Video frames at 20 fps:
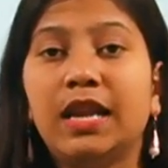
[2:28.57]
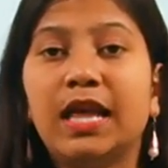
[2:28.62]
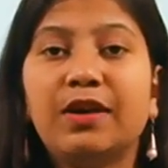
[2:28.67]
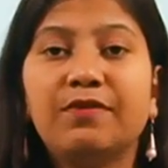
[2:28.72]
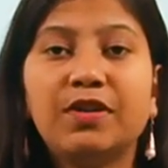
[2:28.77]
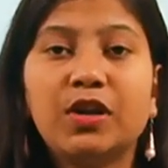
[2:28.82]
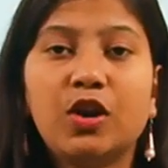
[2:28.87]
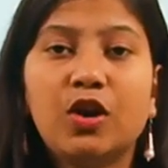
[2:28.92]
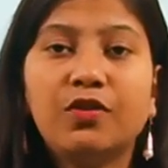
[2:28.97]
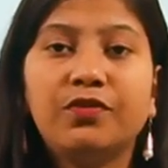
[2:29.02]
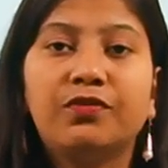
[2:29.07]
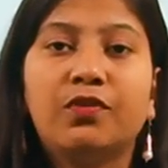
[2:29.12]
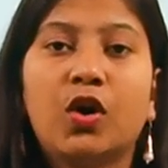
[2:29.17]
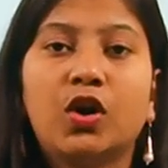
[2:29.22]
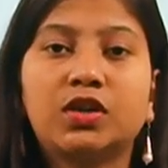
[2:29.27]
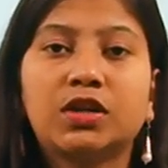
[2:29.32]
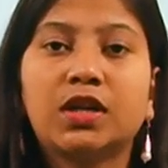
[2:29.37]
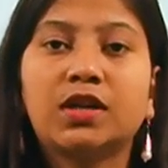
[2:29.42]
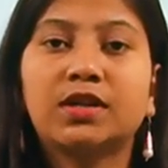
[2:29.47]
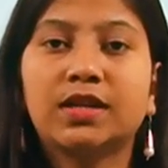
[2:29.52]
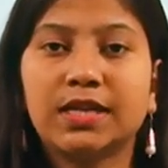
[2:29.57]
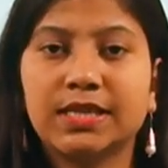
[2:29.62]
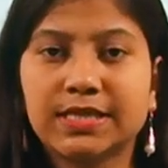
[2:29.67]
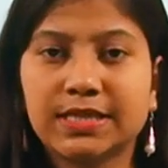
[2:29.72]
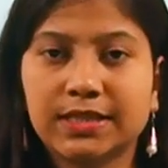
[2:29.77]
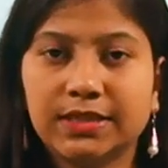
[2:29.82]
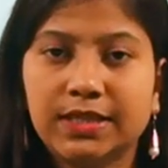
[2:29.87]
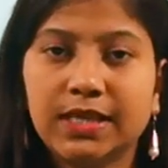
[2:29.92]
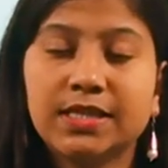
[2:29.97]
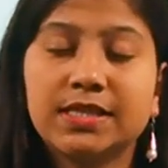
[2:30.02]
level of water
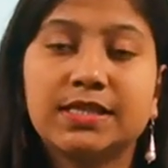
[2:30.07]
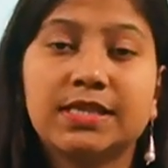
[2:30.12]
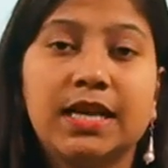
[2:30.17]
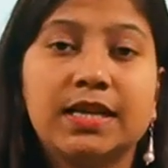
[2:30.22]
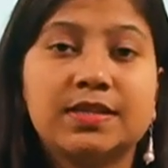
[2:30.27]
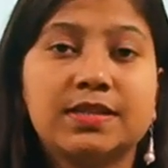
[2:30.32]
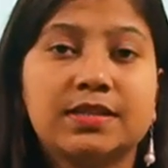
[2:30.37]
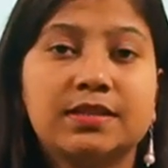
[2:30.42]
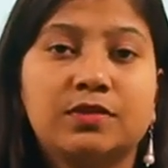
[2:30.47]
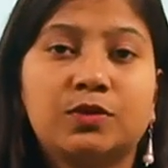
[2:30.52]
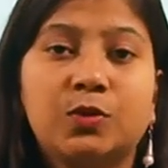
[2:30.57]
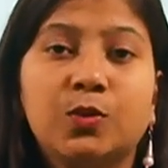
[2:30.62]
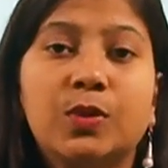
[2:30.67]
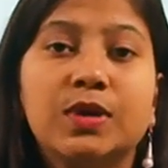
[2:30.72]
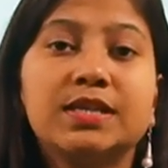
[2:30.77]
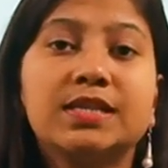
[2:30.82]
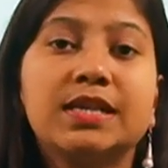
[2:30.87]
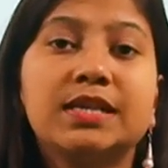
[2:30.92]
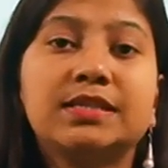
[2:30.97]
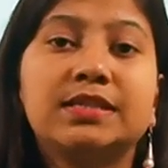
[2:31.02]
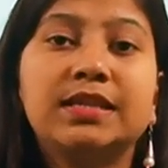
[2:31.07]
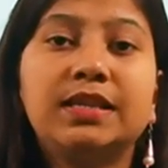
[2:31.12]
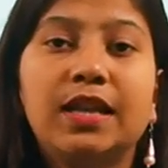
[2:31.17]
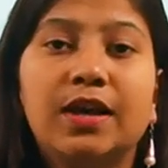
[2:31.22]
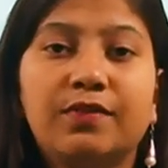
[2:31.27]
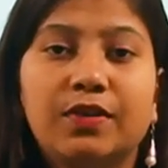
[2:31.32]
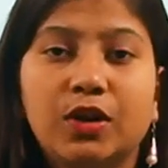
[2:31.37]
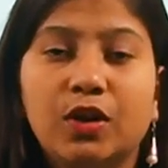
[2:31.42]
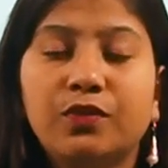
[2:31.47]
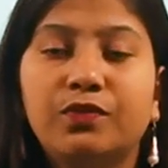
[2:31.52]
risk, to assess, to assess the
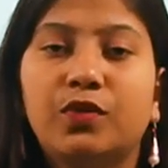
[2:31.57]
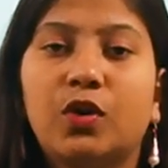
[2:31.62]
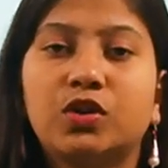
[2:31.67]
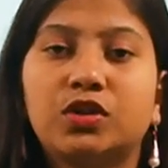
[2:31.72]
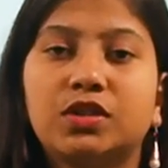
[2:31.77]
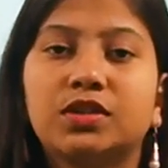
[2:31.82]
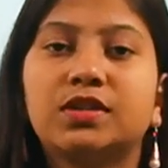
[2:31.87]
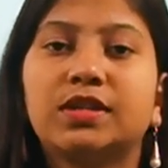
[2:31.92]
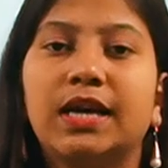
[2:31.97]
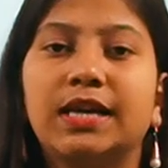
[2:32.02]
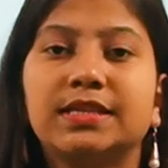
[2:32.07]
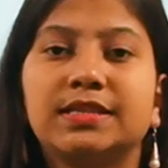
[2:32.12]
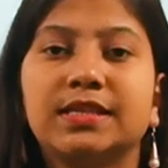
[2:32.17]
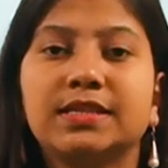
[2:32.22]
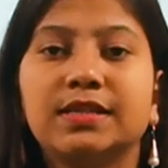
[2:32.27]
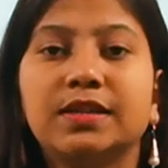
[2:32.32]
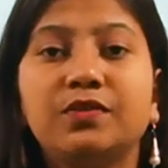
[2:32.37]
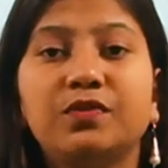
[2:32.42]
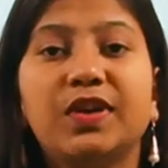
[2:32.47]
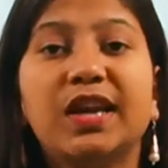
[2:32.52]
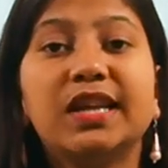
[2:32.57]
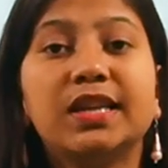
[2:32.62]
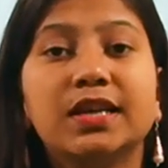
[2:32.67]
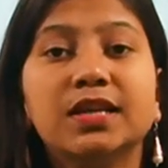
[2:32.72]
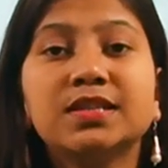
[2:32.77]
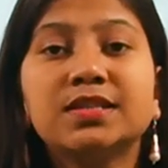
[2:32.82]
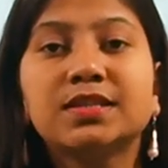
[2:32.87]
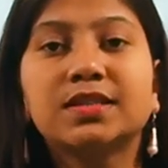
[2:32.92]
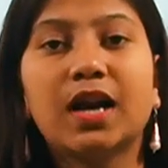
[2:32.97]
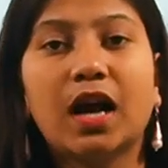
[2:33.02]
level of water crisis in
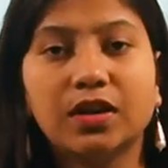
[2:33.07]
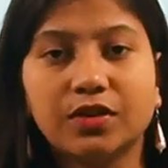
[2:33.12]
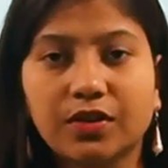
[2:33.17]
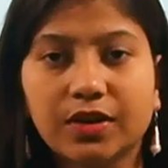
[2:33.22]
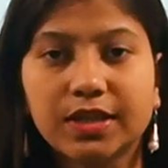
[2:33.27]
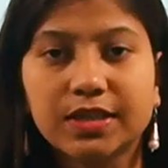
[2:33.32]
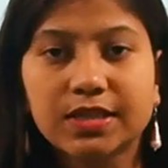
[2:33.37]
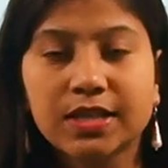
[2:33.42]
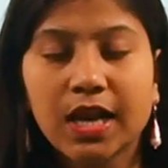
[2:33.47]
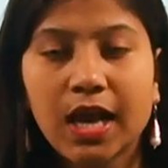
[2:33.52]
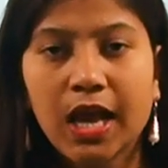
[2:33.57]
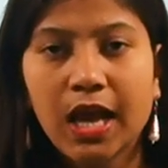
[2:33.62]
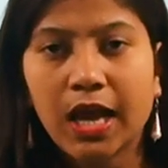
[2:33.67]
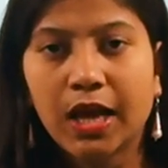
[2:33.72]
various countries.